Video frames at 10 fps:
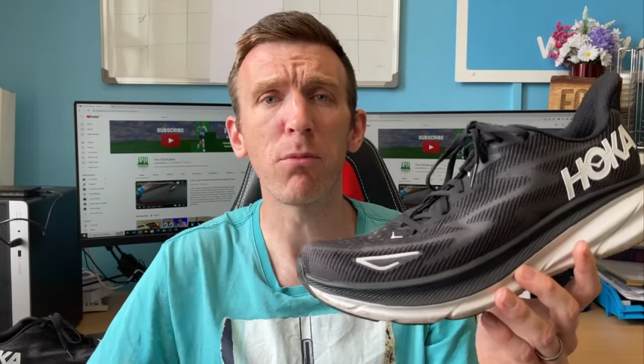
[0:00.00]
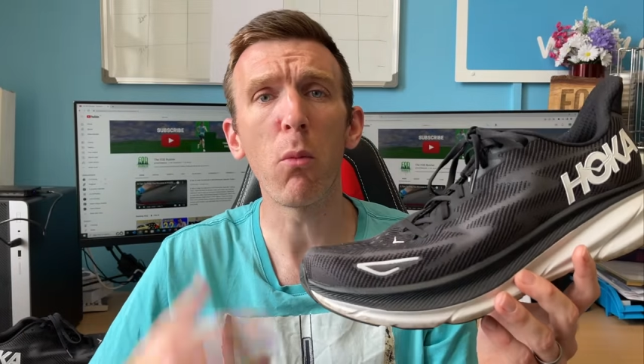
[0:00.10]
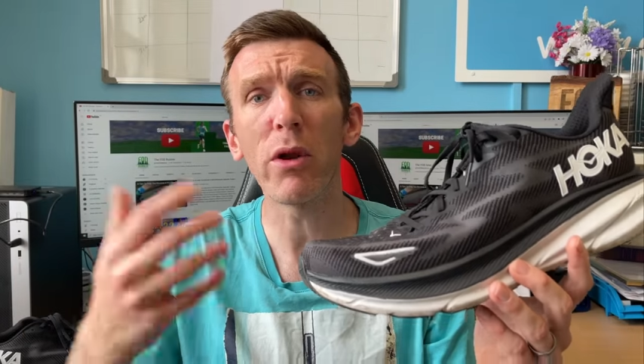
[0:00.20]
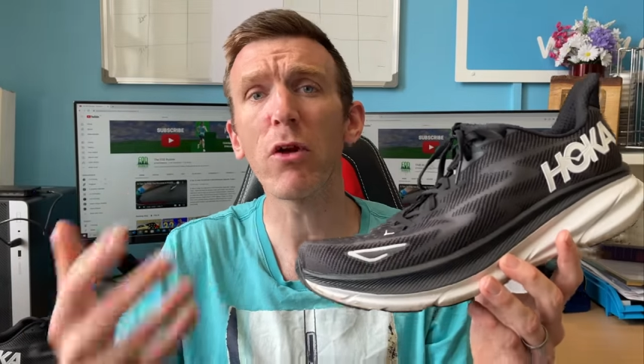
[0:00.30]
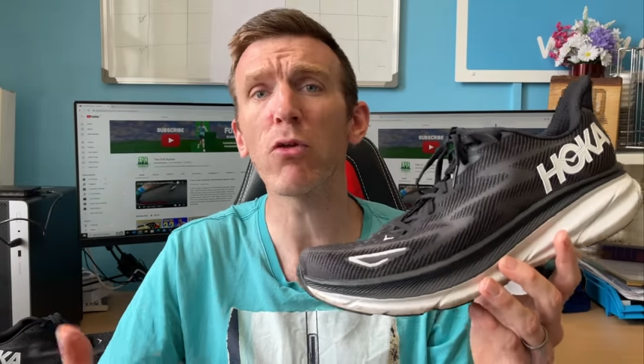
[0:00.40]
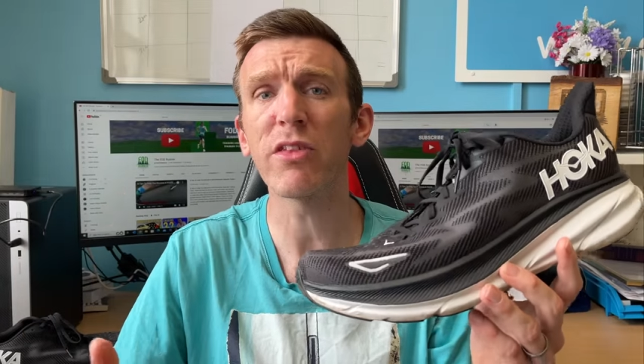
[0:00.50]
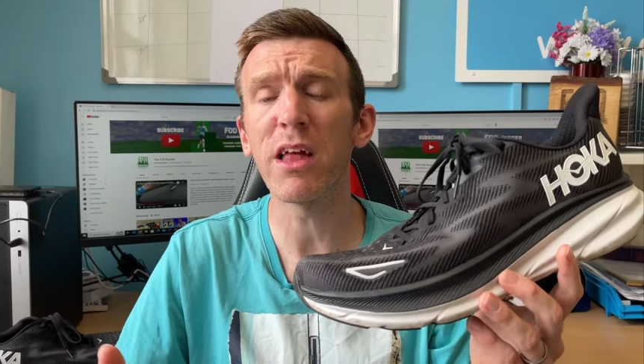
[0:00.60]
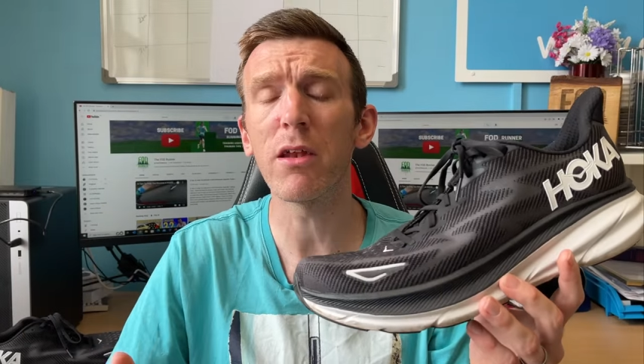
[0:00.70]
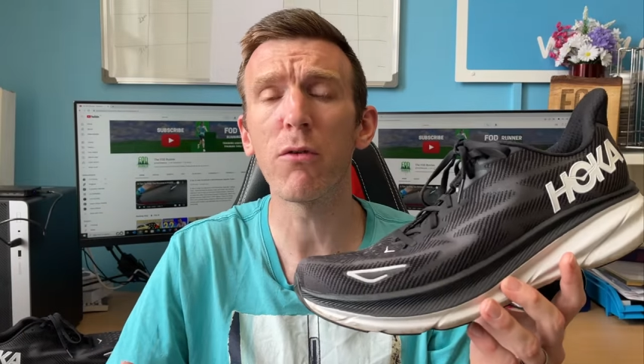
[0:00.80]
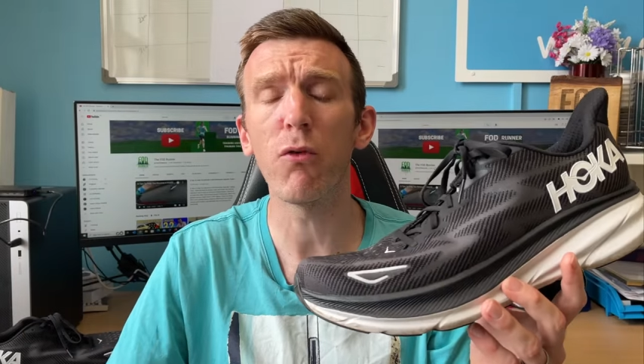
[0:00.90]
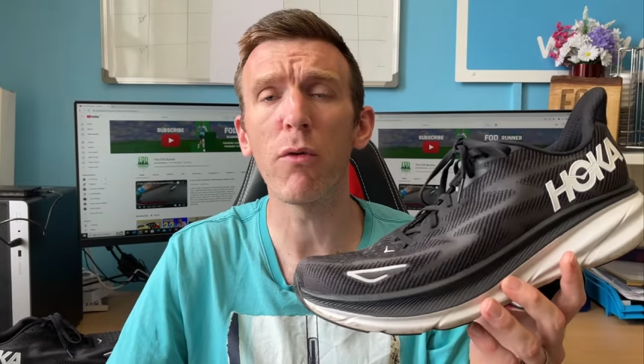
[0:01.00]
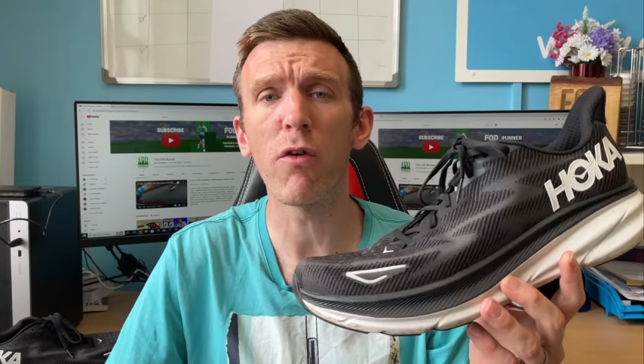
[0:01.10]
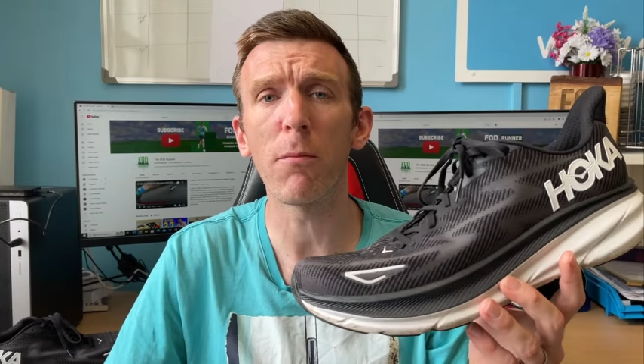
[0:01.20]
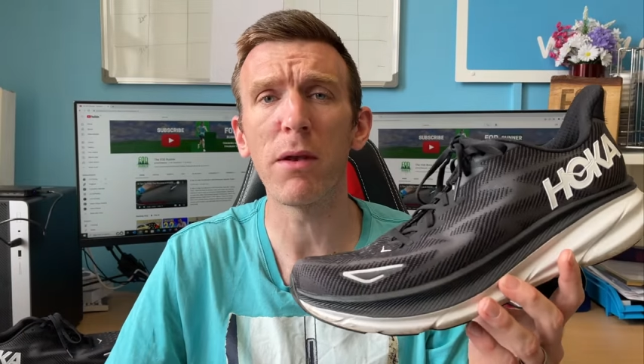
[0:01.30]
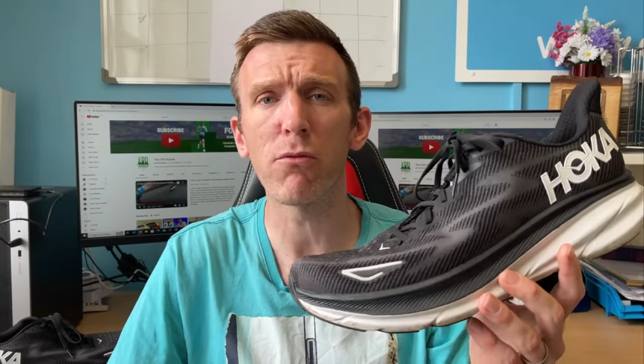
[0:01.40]
And when I got to the end of the
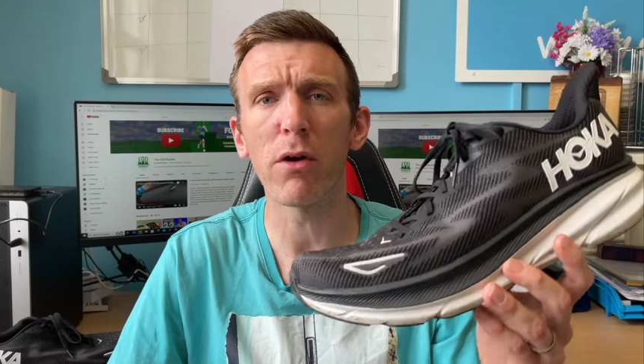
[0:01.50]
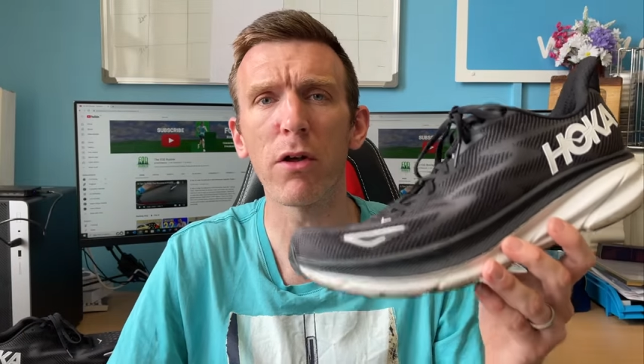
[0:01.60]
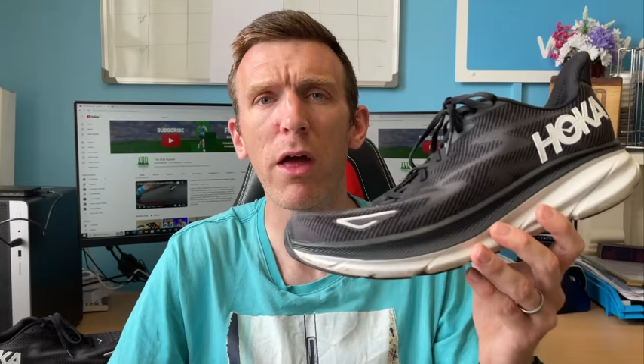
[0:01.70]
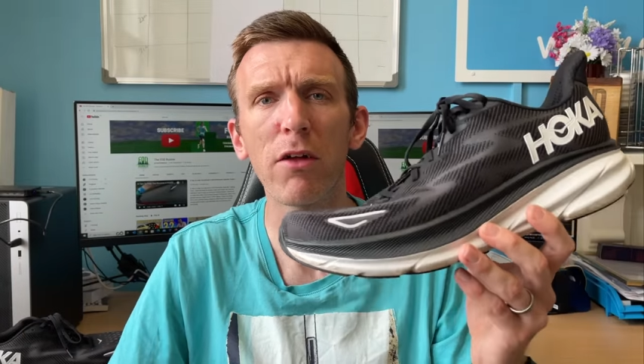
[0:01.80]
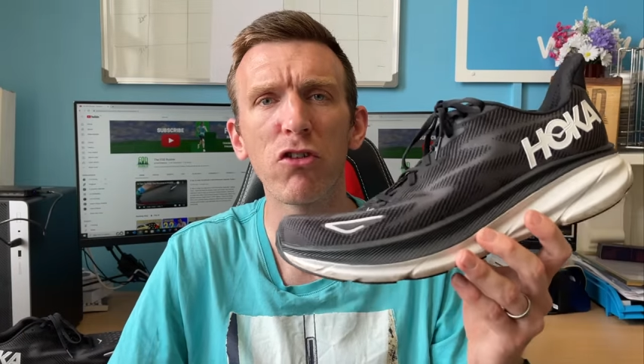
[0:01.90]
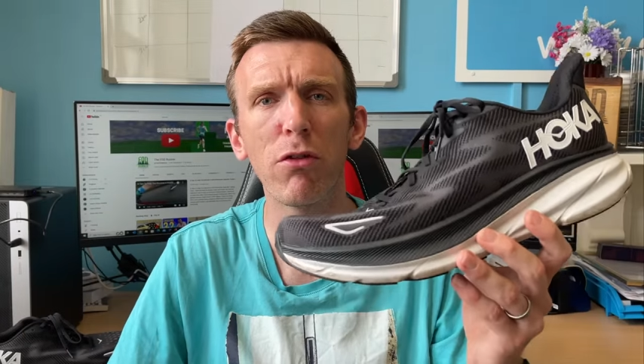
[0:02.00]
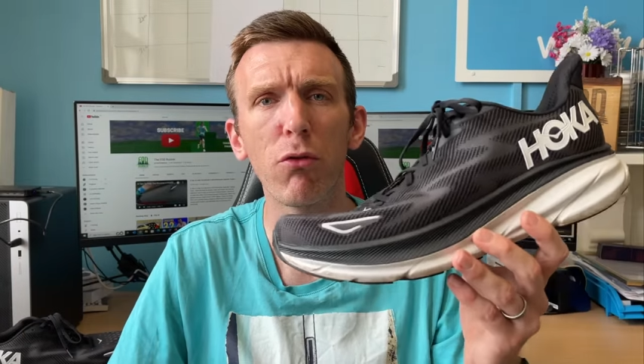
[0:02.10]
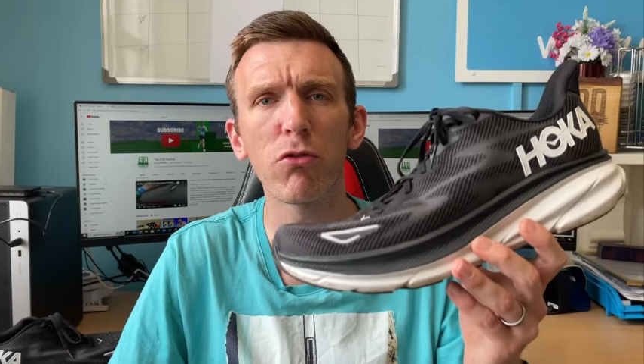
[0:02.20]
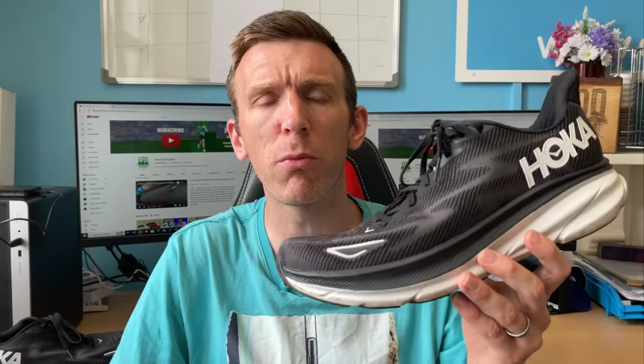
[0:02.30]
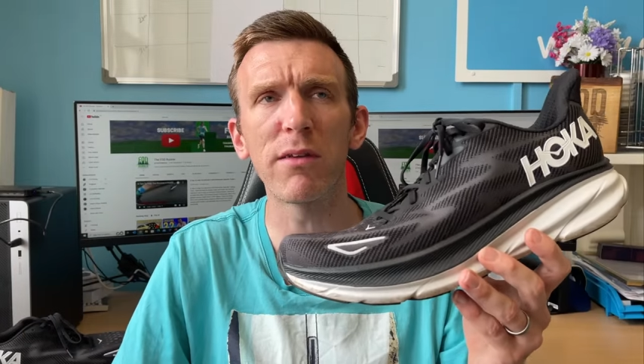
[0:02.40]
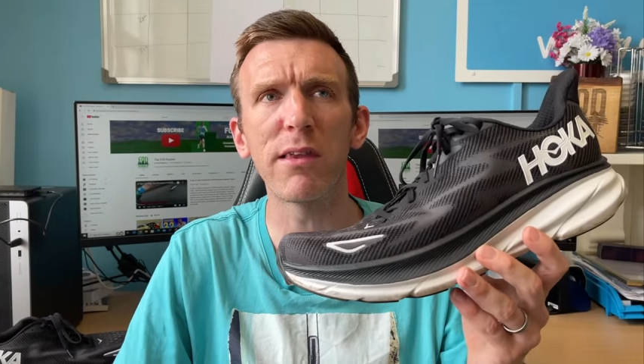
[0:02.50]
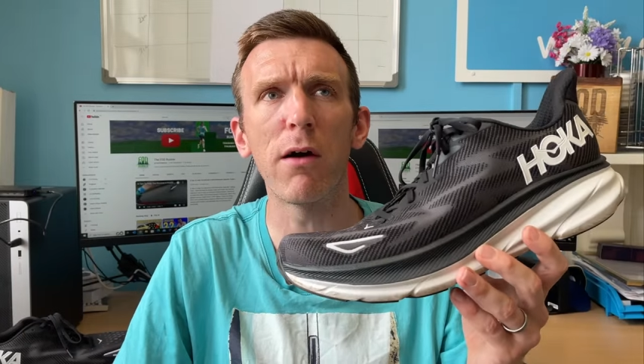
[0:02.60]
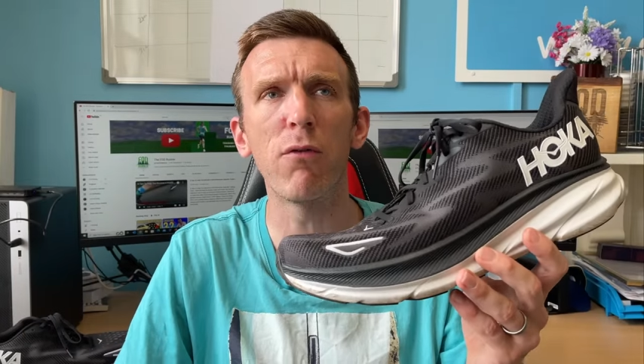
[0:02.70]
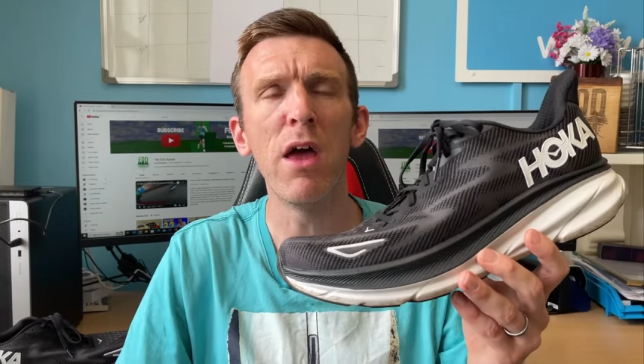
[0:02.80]
45 minute run, I actually thought to myself,